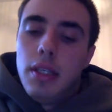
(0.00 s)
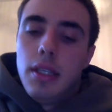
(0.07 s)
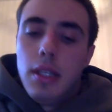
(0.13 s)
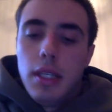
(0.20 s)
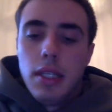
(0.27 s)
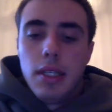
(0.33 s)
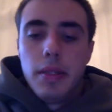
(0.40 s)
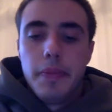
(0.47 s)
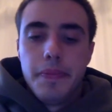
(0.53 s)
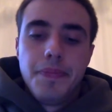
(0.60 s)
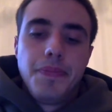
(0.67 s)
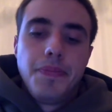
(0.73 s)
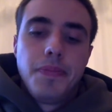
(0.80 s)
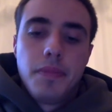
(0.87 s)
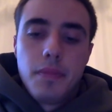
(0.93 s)
of
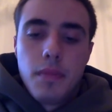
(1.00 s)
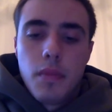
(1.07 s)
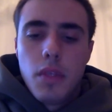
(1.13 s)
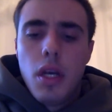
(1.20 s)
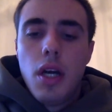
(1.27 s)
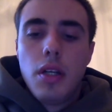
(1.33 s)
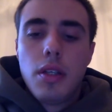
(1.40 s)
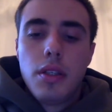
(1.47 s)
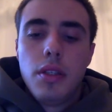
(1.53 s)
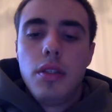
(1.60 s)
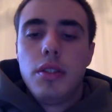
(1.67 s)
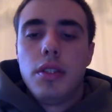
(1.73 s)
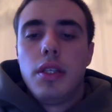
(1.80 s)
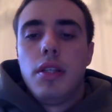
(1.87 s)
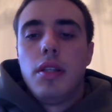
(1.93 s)

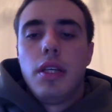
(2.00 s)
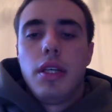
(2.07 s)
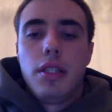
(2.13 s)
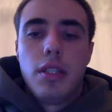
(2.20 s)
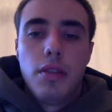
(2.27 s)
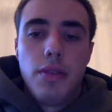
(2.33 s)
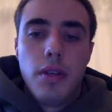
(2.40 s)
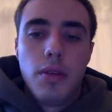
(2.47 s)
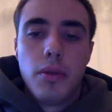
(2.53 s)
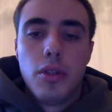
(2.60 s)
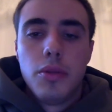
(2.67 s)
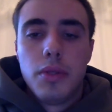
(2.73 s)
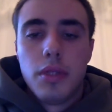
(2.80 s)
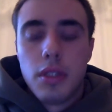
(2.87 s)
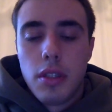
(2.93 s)
doctors and like self-help
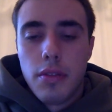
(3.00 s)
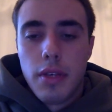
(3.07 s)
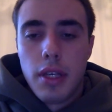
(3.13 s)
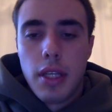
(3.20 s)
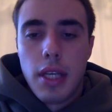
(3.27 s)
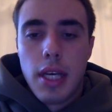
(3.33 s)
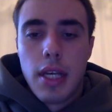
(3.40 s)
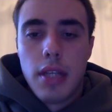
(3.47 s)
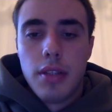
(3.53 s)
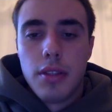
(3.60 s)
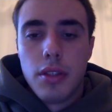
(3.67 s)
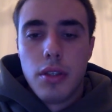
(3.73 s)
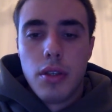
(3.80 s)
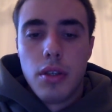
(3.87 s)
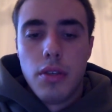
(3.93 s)
groups and stuff like that. And
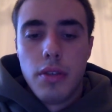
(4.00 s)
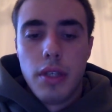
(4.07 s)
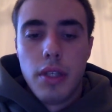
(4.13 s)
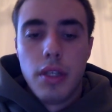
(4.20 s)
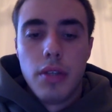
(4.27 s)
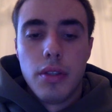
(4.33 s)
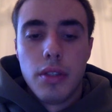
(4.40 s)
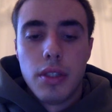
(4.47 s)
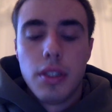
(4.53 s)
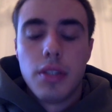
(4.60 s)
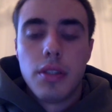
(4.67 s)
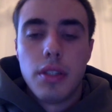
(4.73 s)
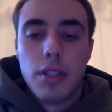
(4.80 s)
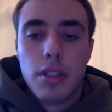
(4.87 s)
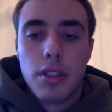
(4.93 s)
so her video is
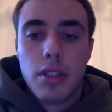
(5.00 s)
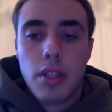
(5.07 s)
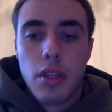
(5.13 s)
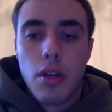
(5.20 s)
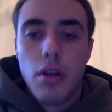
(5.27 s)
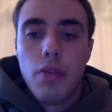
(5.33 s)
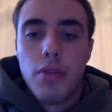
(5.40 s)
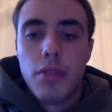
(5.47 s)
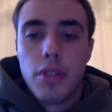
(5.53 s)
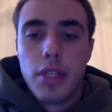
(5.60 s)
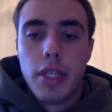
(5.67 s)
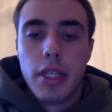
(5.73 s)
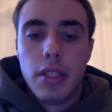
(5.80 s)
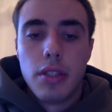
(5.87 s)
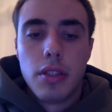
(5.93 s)
essentially just a call for
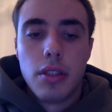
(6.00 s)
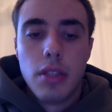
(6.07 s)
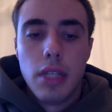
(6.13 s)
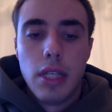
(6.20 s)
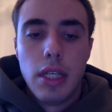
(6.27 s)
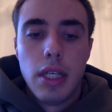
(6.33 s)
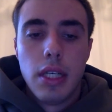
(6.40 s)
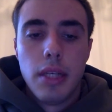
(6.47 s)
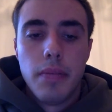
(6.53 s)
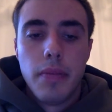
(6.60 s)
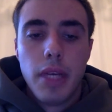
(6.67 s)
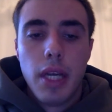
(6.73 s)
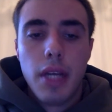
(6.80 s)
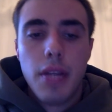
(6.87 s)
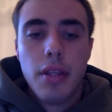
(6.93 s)
change.
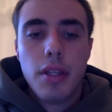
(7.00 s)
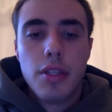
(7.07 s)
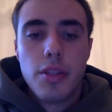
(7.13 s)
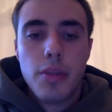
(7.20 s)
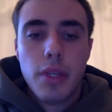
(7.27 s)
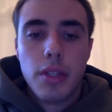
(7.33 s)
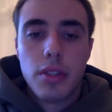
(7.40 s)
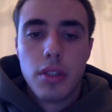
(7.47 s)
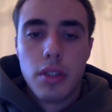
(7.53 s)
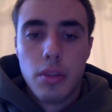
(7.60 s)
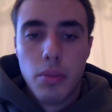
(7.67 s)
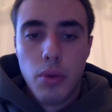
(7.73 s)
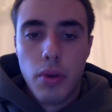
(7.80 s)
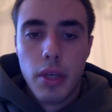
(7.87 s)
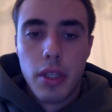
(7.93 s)
And I think she makes a
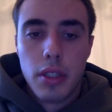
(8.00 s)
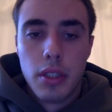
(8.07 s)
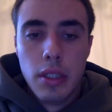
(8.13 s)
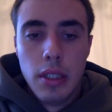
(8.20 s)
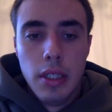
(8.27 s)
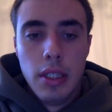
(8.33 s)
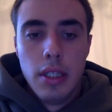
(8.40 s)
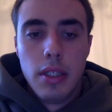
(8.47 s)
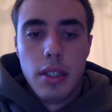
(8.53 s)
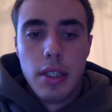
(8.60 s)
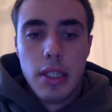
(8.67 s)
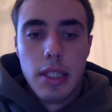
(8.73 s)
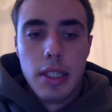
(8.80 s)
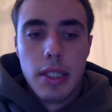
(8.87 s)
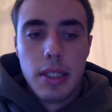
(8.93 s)
good point.
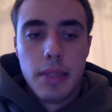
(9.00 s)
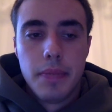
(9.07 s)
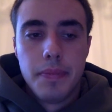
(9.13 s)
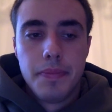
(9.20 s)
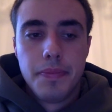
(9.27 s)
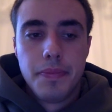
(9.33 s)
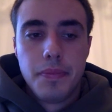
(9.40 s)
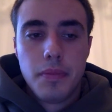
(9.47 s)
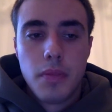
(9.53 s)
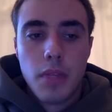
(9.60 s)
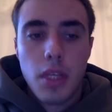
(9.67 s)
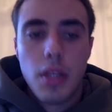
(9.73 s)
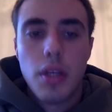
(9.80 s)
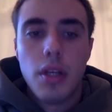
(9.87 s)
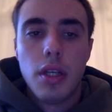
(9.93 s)
That
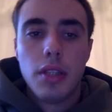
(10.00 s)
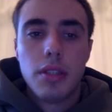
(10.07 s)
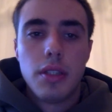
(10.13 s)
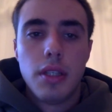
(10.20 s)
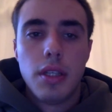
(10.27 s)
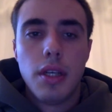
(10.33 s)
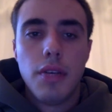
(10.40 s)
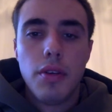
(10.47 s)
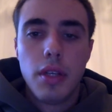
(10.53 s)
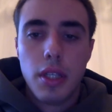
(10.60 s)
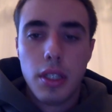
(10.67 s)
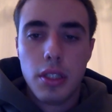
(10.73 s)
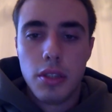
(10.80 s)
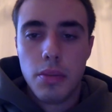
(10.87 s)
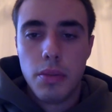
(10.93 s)
there definitely
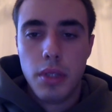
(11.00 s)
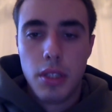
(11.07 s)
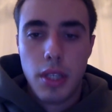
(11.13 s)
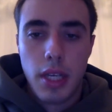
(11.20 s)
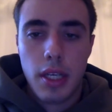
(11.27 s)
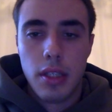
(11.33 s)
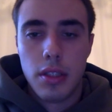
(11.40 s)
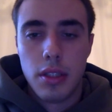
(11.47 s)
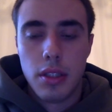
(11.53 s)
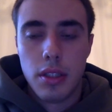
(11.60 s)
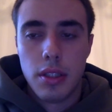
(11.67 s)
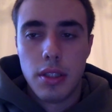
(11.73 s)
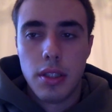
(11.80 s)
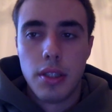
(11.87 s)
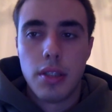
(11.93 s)
needs to be change in
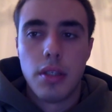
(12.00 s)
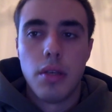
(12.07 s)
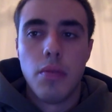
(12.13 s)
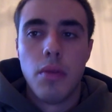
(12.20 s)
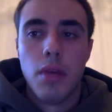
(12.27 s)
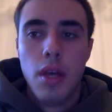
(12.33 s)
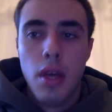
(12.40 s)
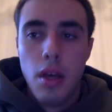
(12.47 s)
the system.